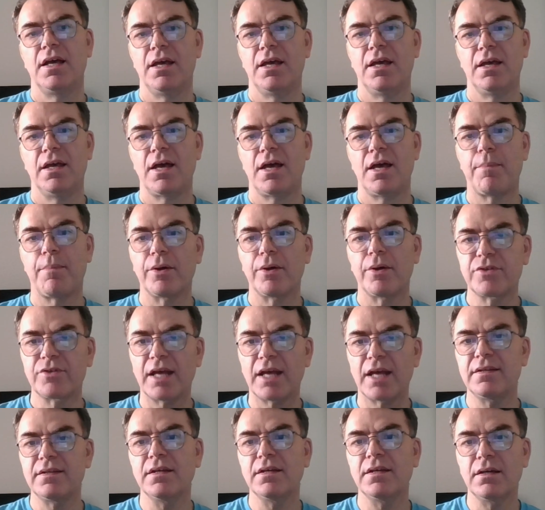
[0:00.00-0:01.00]
about
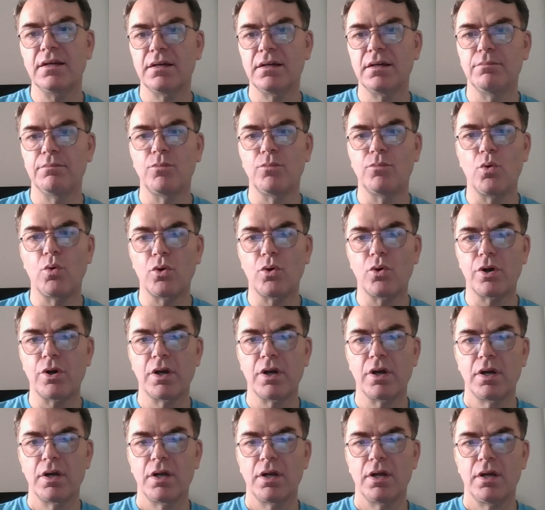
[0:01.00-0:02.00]
getting more
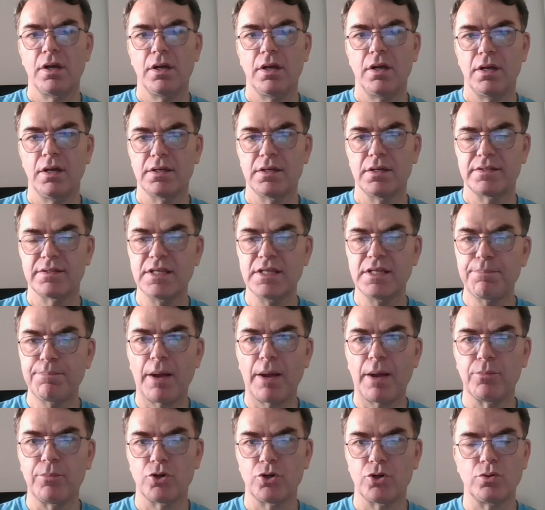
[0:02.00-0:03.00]

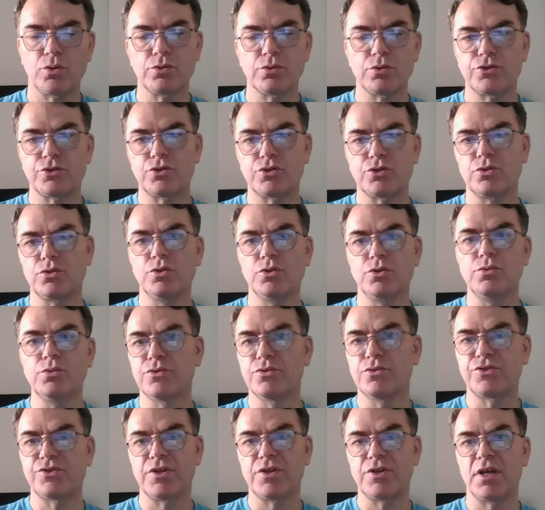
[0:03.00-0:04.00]
CPAN modules to
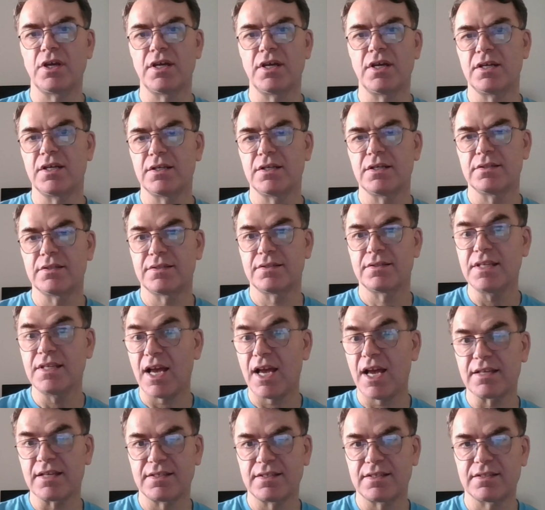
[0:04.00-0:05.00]
use
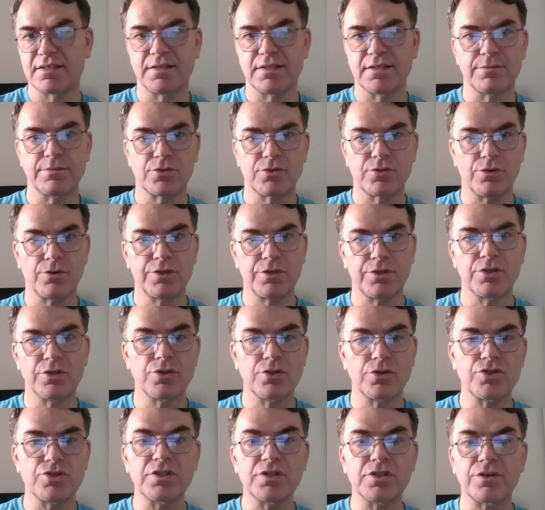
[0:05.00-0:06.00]
CI systems,
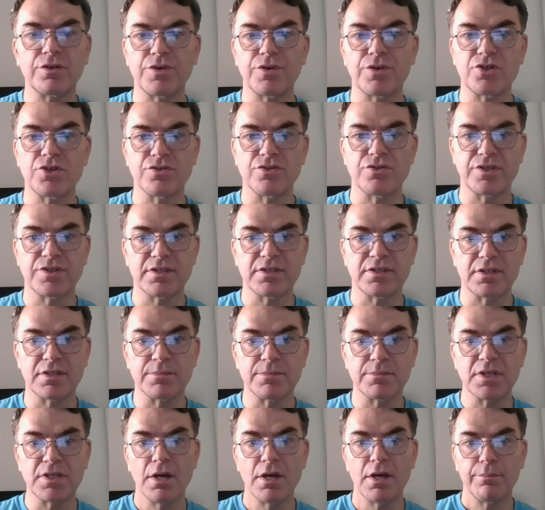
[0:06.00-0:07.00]
continuous integration
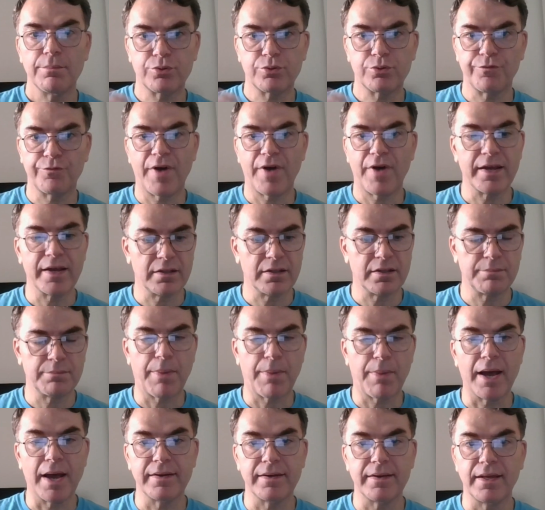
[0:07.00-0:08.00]
systems provided
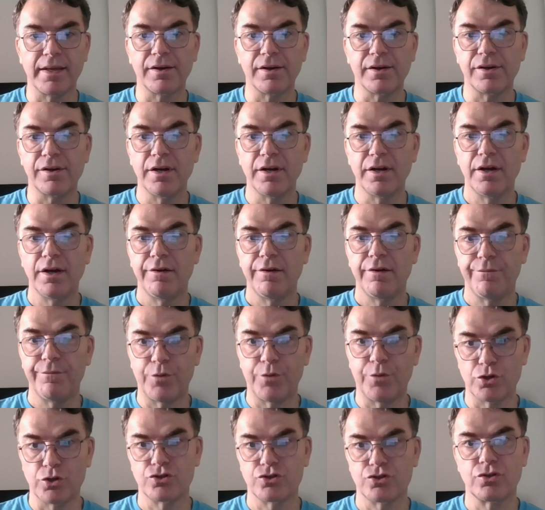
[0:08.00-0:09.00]
by their
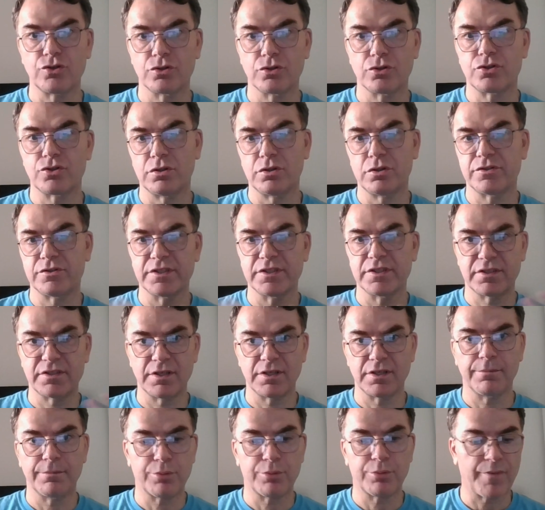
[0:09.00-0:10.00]
version control
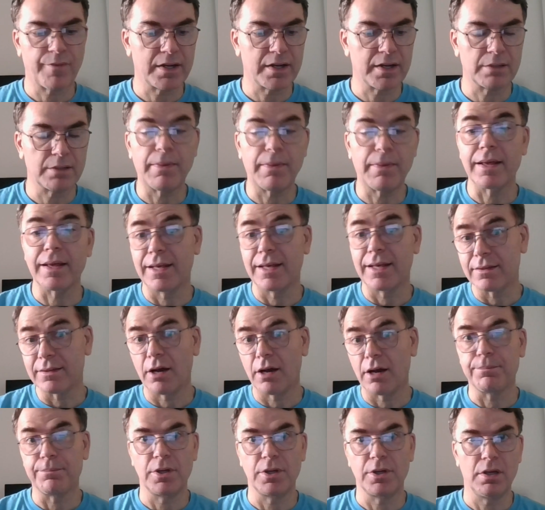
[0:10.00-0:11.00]
system provided by
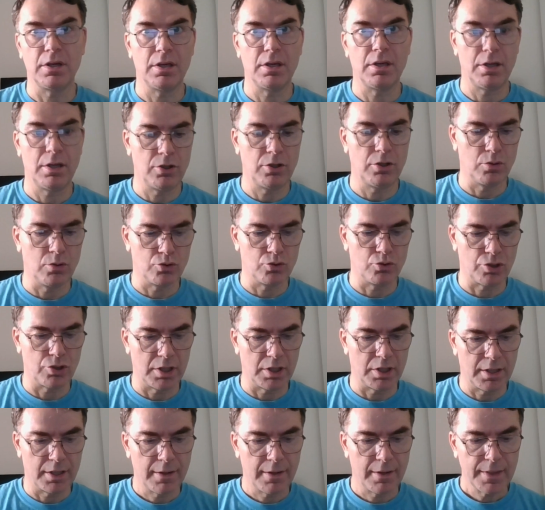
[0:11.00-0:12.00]
GitHub
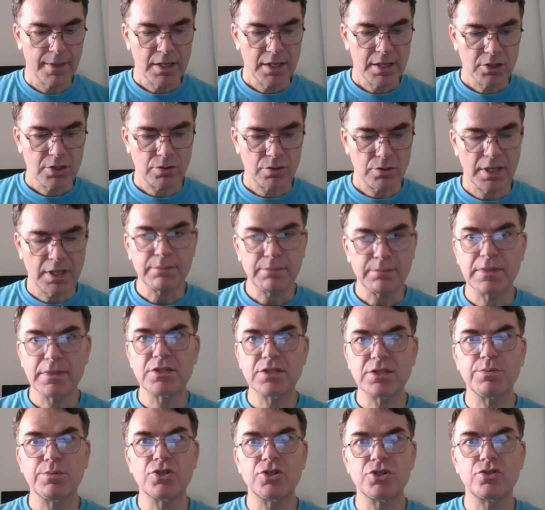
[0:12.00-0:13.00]
usually. So let me
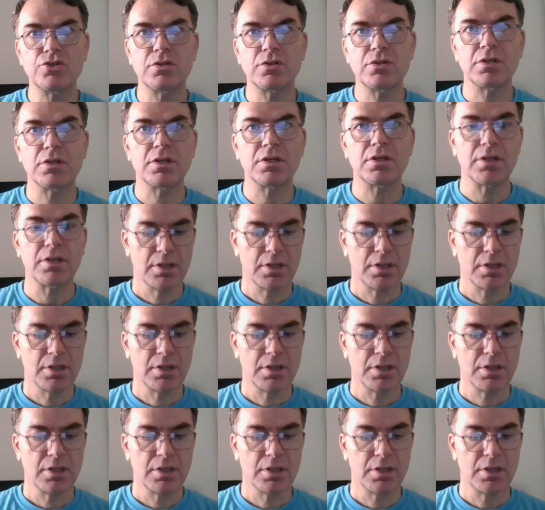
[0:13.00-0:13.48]
switch to the